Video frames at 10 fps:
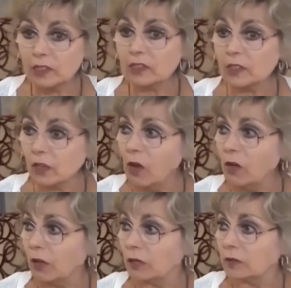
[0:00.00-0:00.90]
This is the
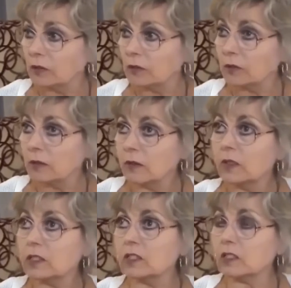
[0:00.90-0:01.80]
goal.
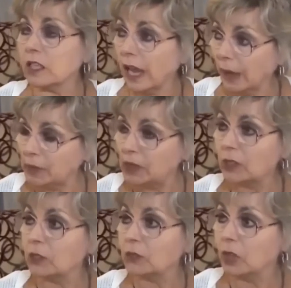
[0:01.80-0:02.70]
This is the
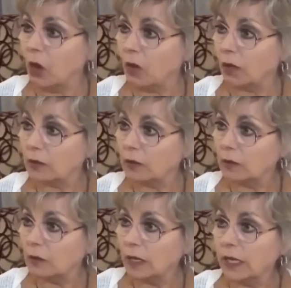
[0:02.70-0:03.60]
absolute goal.
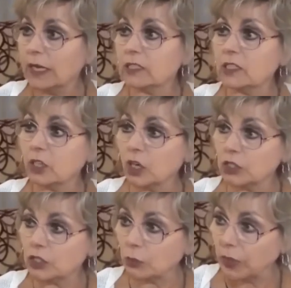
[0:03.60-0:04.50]
It's
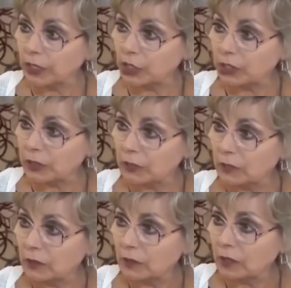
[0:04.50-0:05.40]
incarceration,
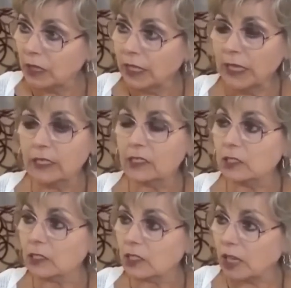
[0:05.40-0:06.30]
it
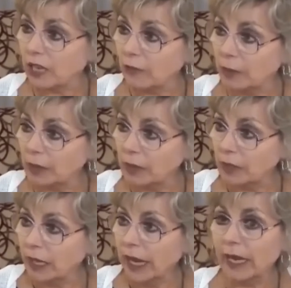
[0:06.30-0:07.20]
is enslavement,
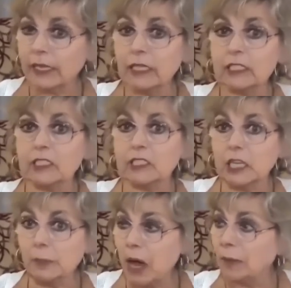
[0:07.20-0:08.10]
and it is
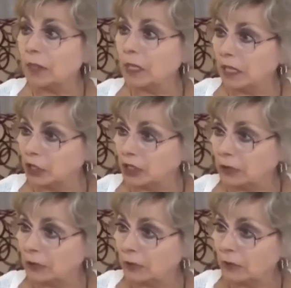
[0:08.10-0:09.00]

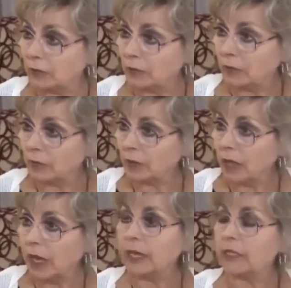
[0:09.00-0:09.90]
depopulation,
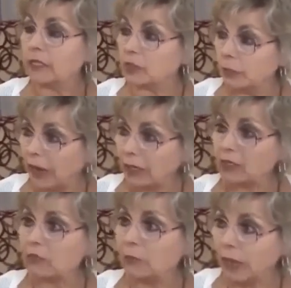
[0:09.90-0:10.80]
and it is
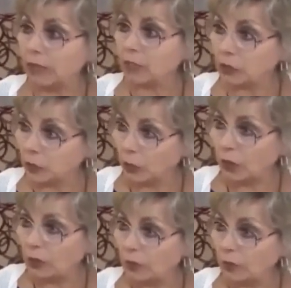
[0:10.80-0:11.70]
massive mind
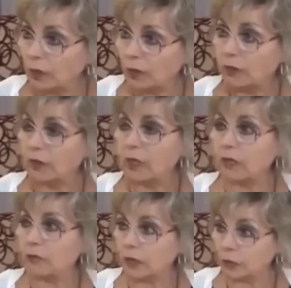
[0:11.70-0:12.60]
control.
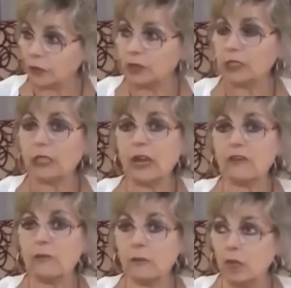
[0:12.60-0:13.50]
The frequencies
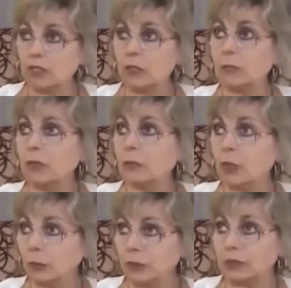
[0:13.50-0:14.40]
have multiple
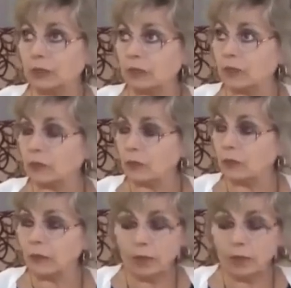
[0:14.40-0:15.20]
purposes.